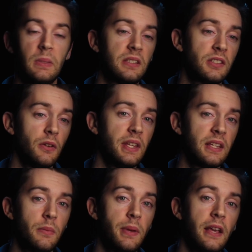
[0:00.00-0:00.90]
It's still
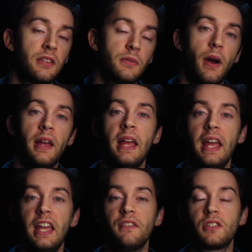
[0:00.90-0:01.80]
not the best, but
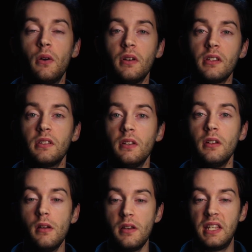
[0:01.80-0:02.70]
as long as
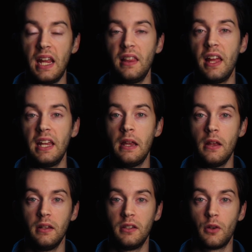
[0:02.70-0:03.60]
the daylight
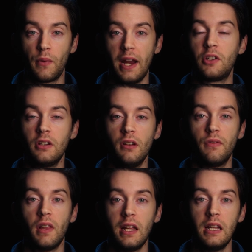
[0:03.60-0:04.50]
direction
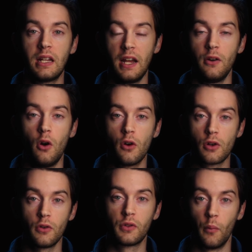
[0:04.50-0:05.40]
of light kind of all
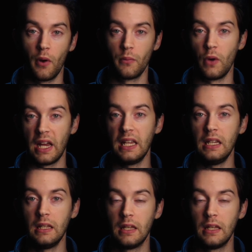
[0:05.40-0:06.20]
goes one way